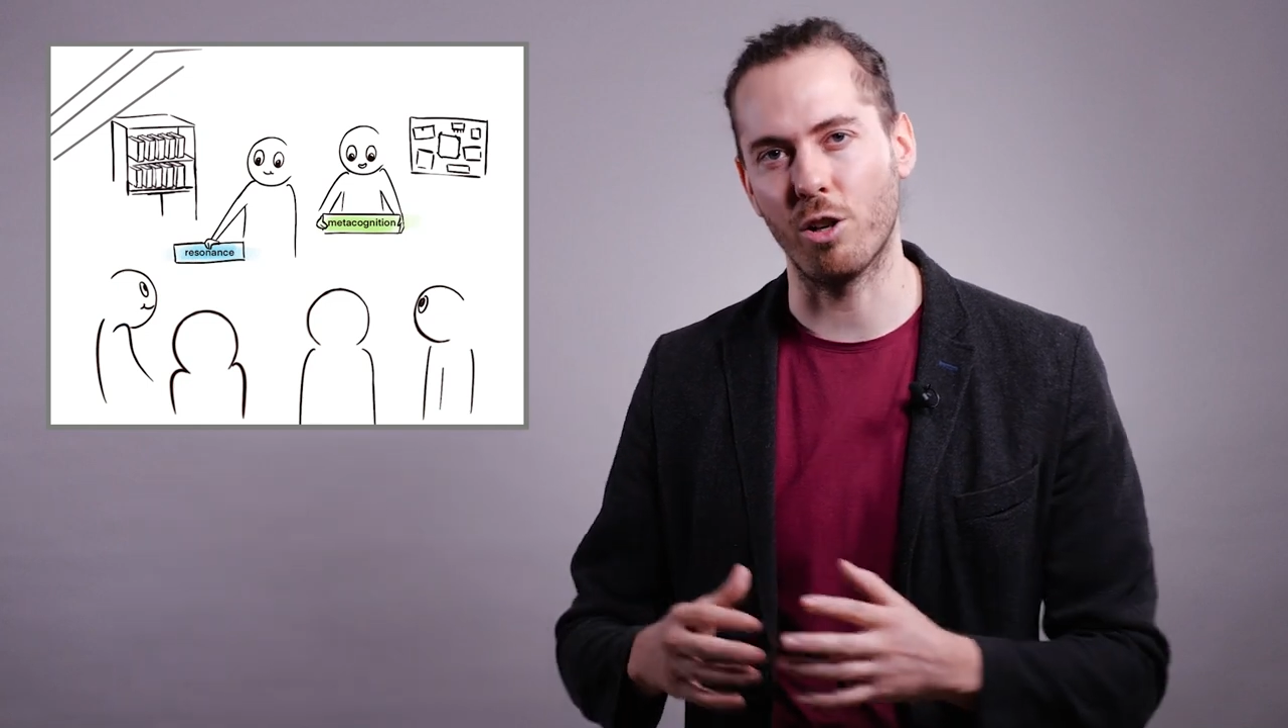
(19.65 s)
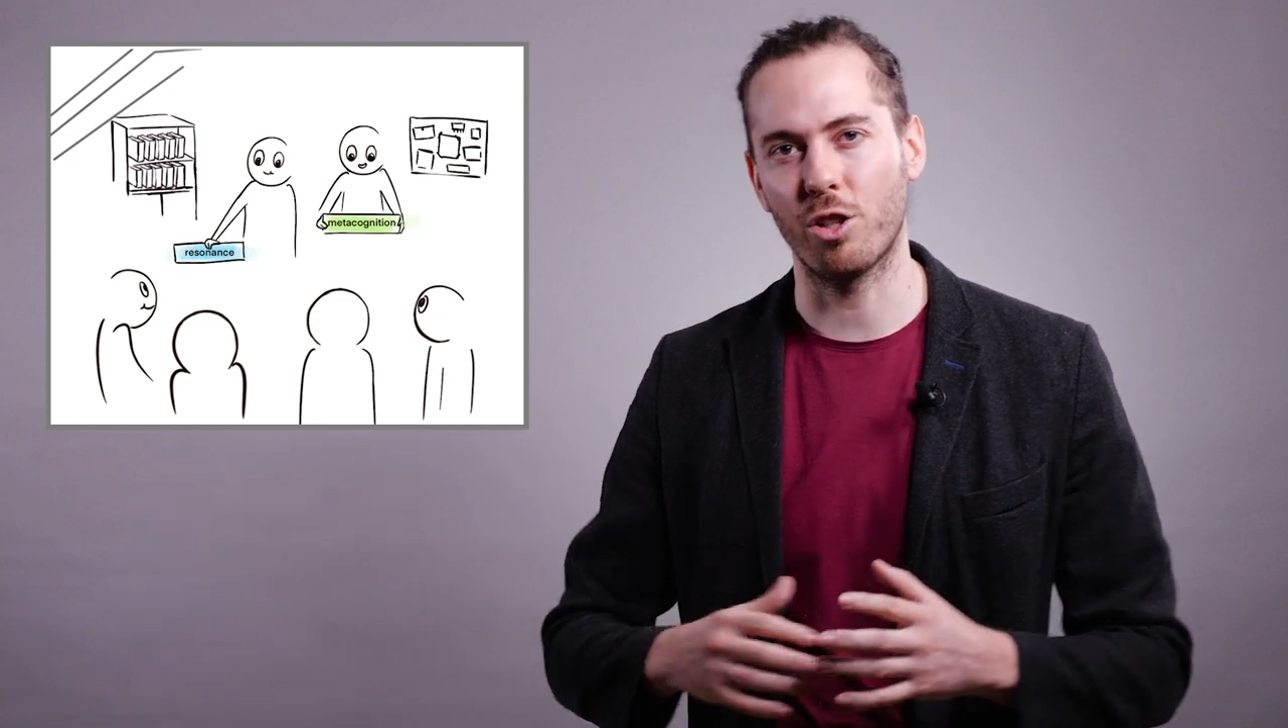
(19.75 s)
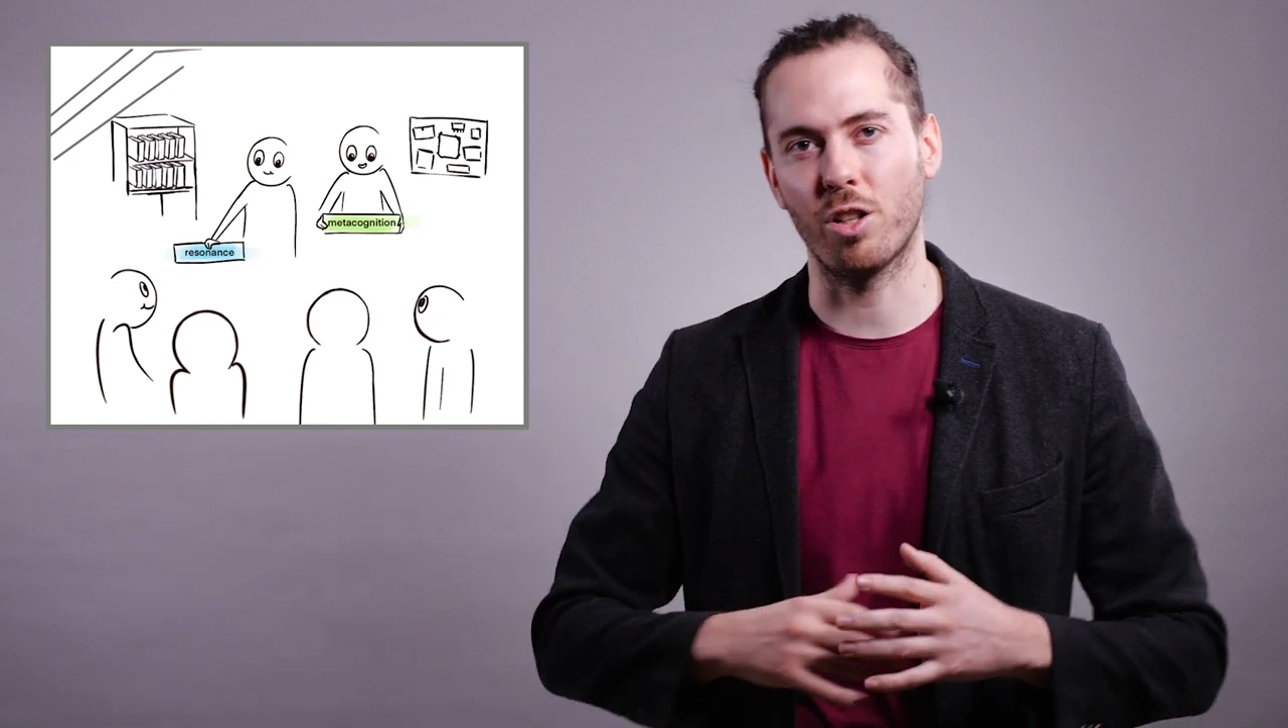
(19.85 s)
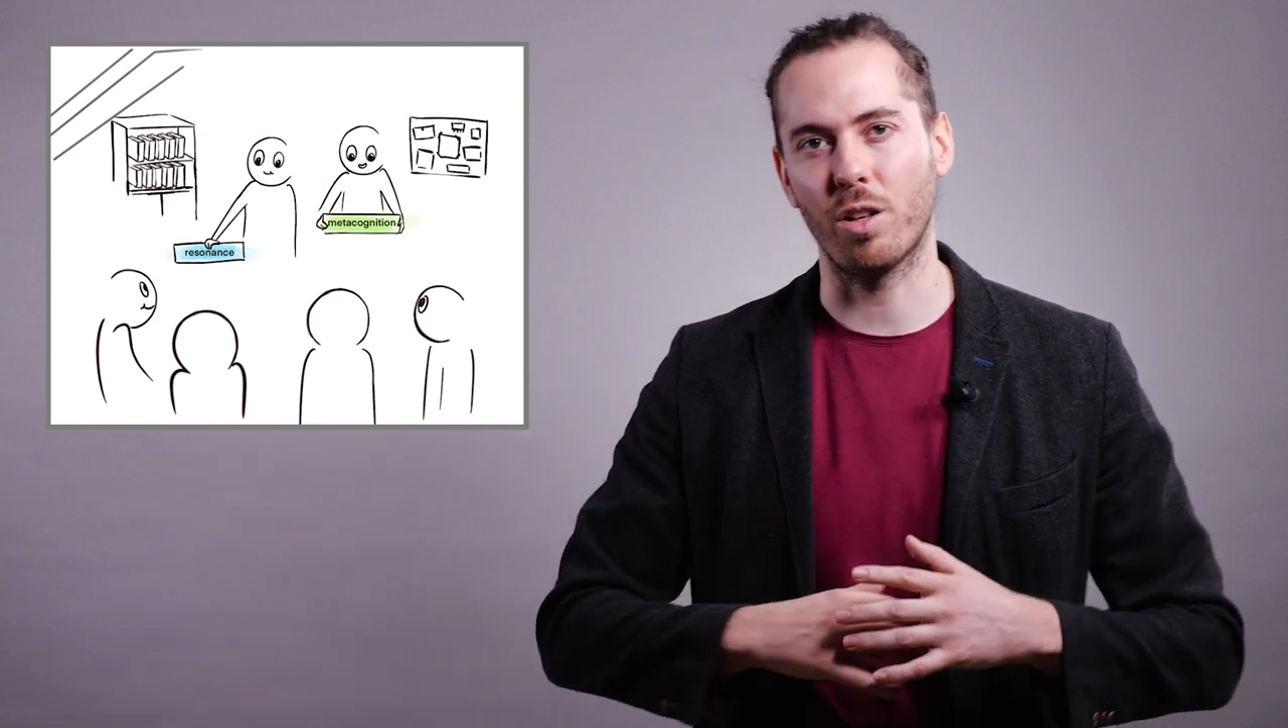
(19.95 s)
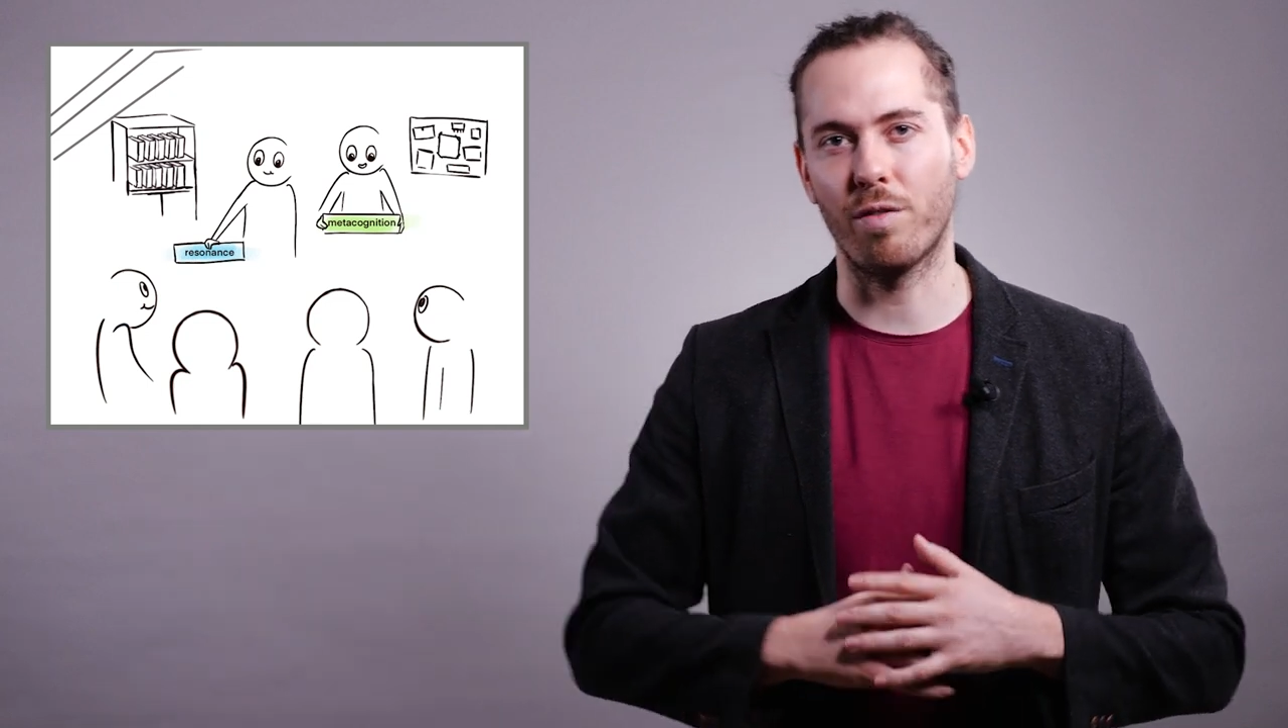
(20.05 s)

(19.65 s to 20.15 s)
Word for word: notion